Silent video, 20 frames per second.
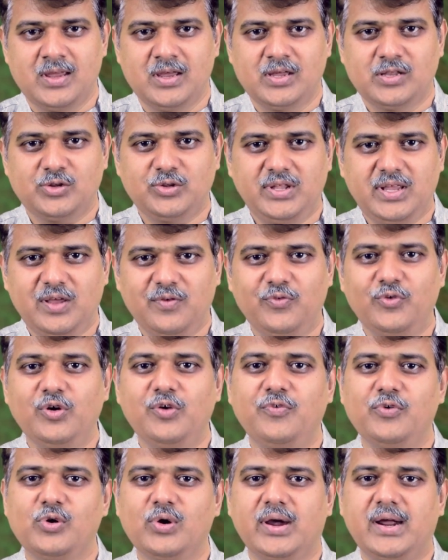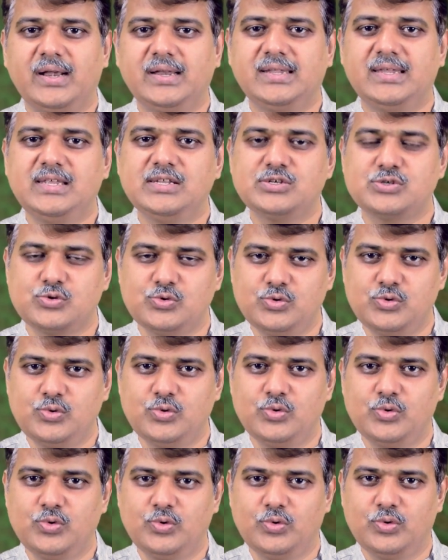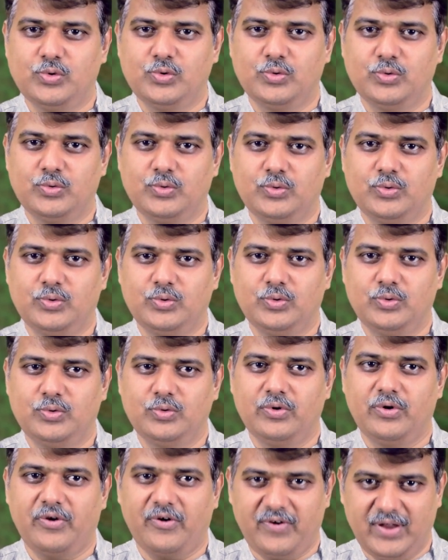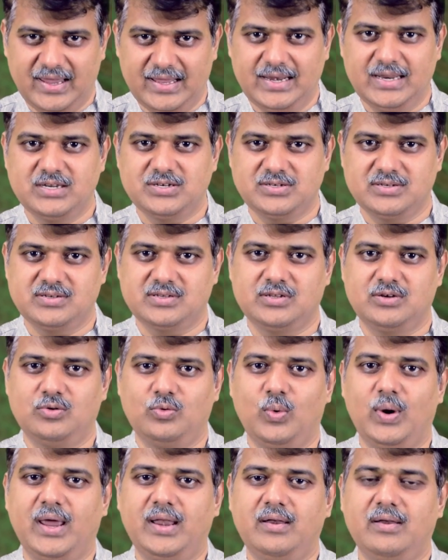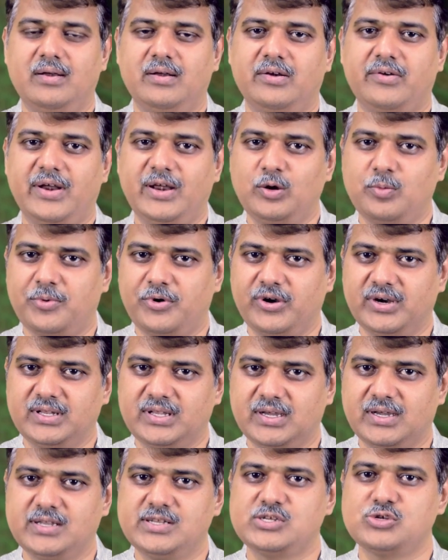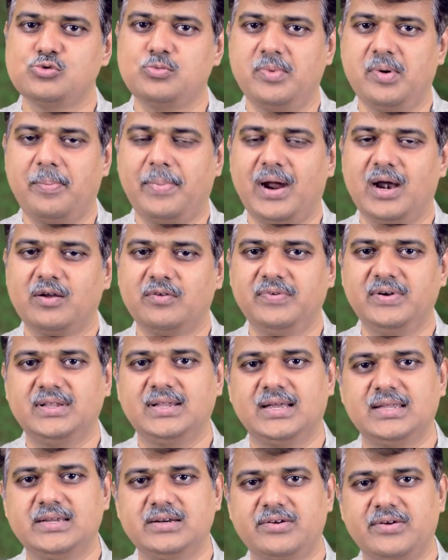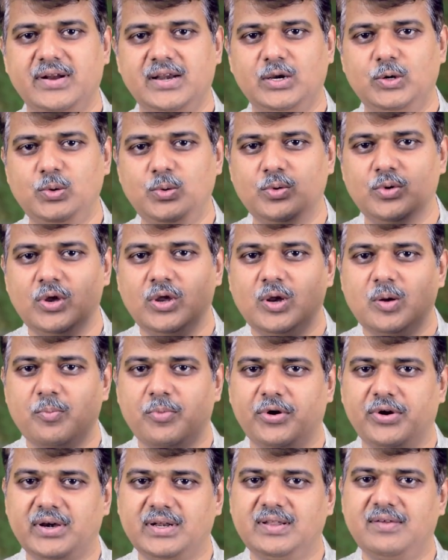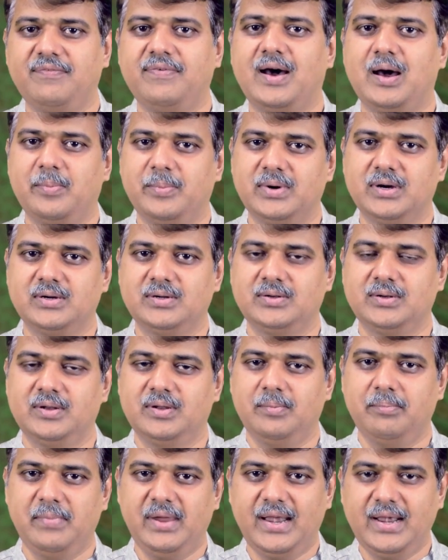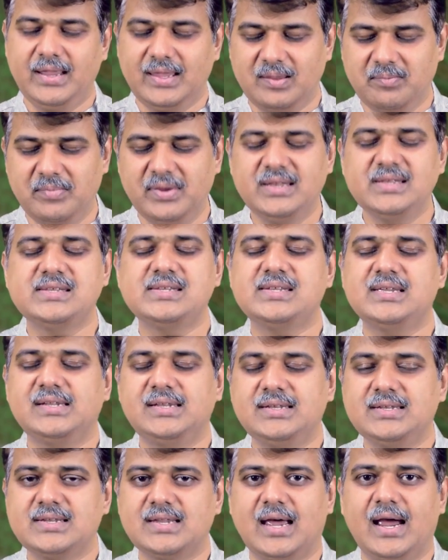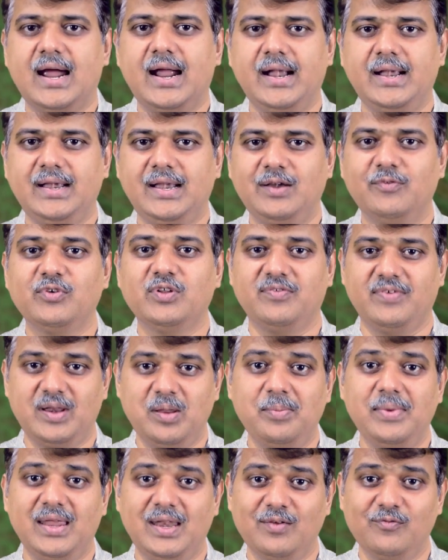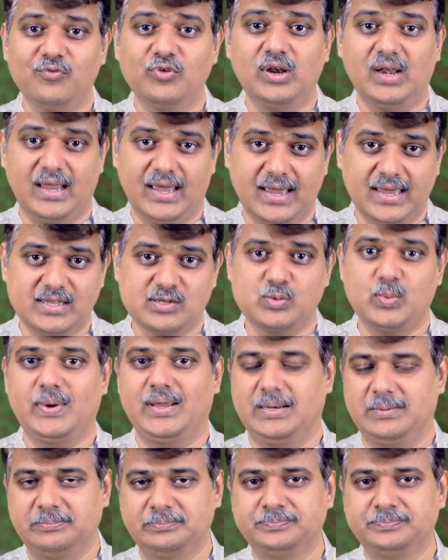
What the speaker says: So therefore, if you look at these two regulations, one trying to protect the consumer part of it, the other trying to protect the farmer, made immense sense, and it was very meaningful as well.